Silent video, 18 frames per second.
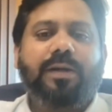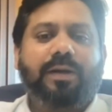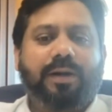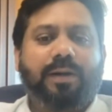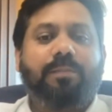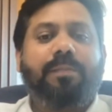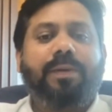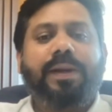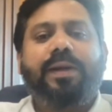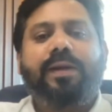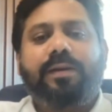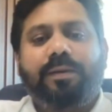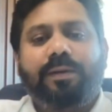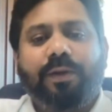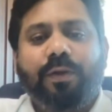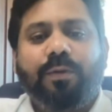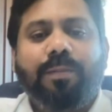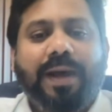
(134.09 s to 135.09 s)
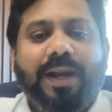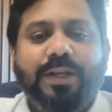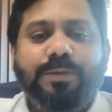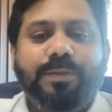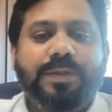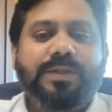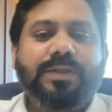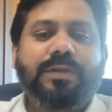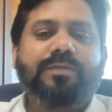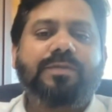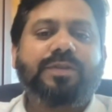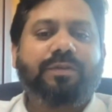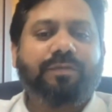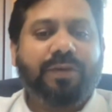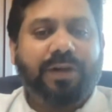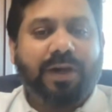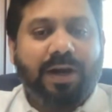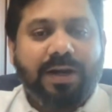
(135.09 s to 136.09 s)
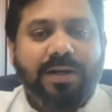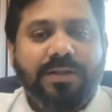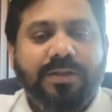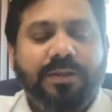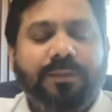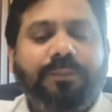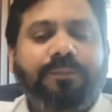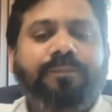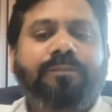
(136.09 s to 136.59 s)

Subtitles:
a complete management service of the cards.